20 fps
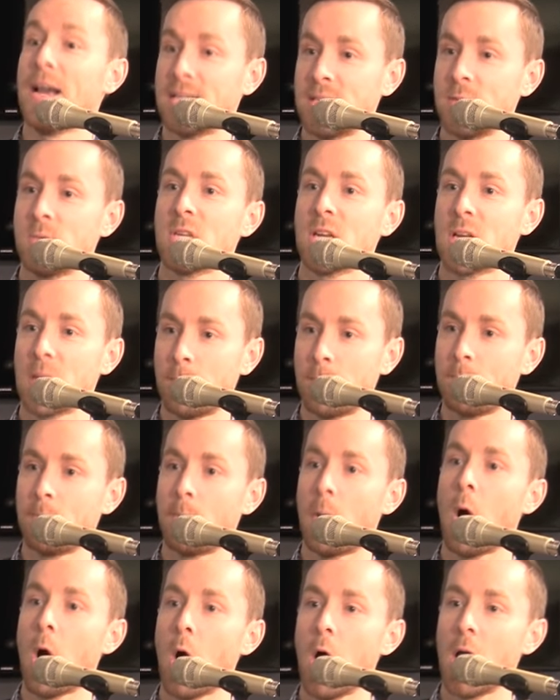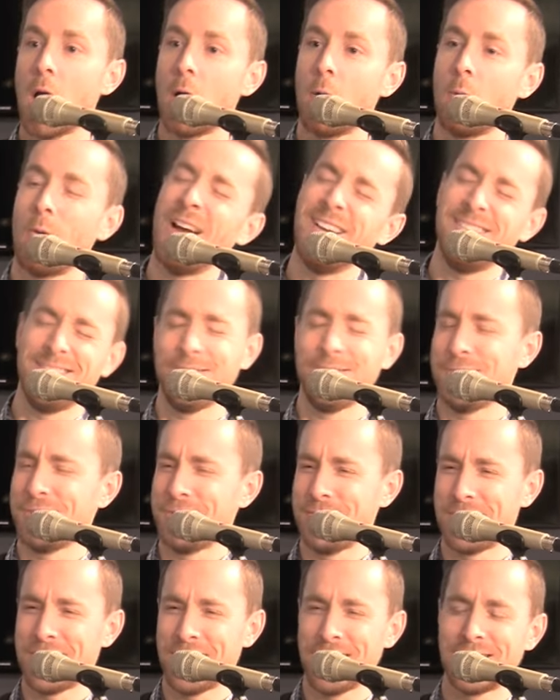because it was what like did a. She
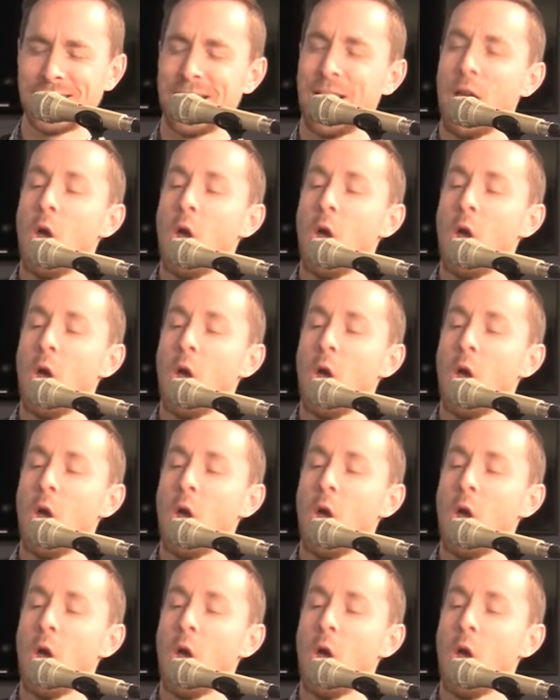said